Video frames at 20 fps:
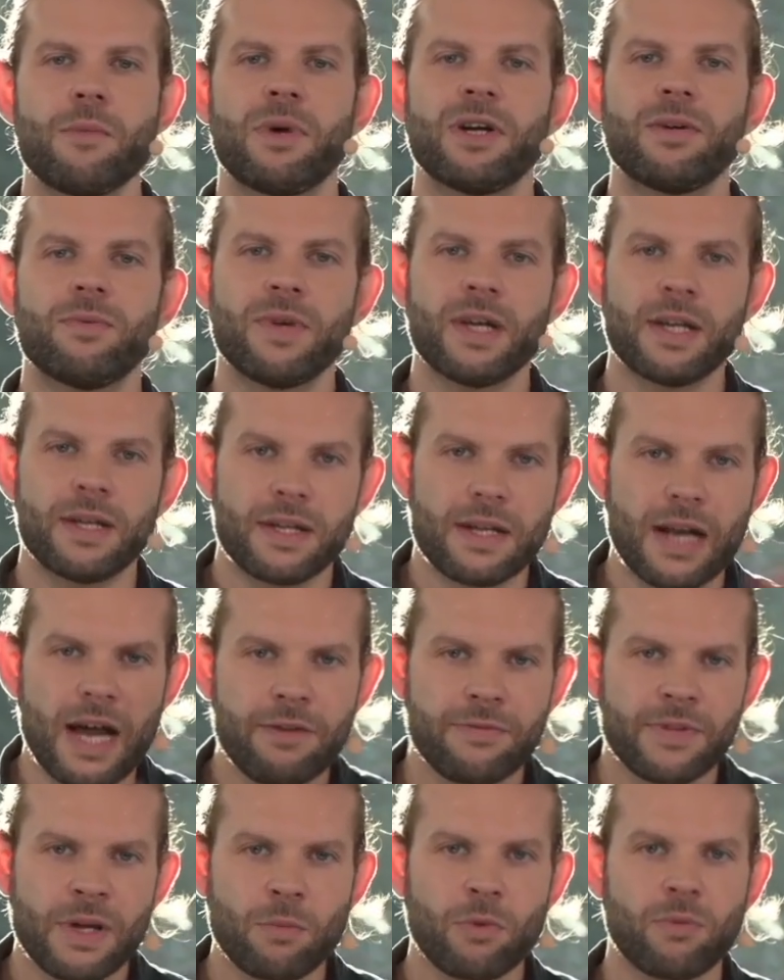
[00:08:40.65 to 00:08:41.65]
But in the
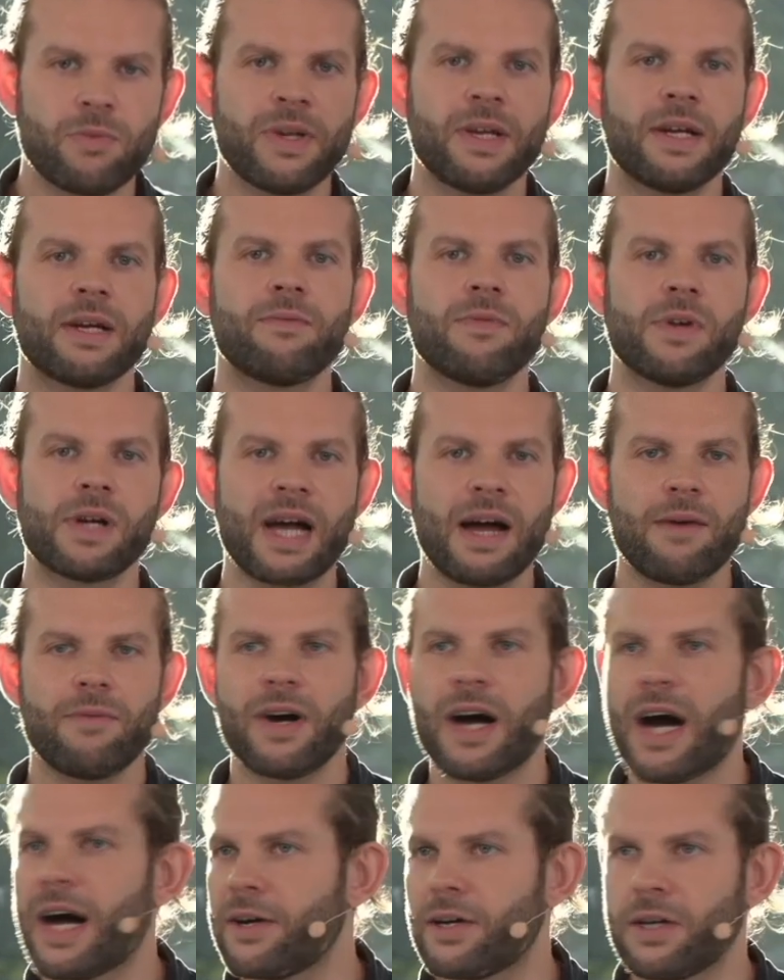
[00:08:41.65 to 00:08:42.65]
live demo, we will
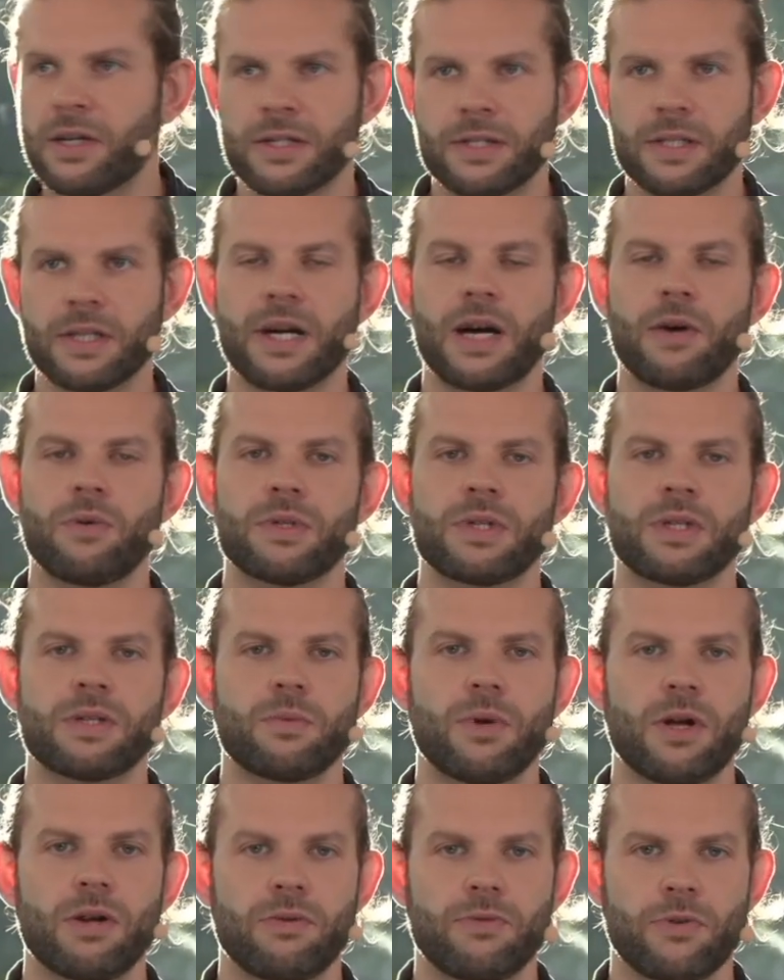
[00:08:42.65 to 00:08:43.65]
cover other scenarios
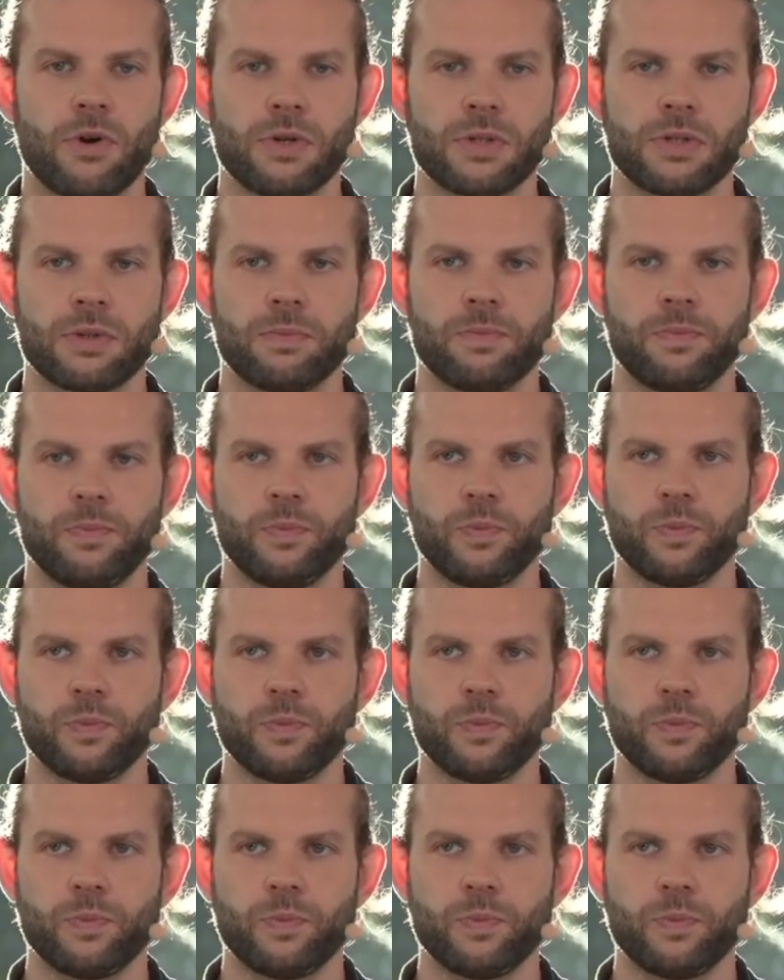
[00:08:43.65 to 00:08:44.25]
as well, of course.